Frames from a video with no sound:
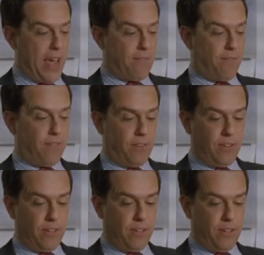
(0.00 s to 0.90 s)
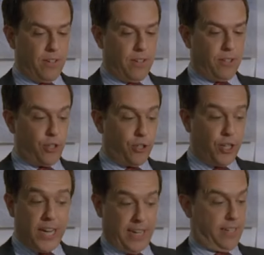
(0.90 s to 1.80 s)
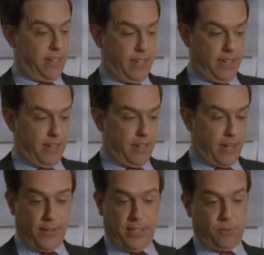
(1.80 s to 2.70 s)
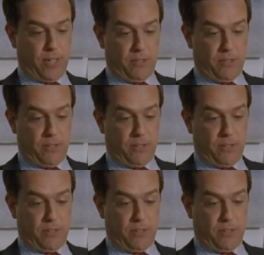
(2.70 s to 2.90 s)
have shit on these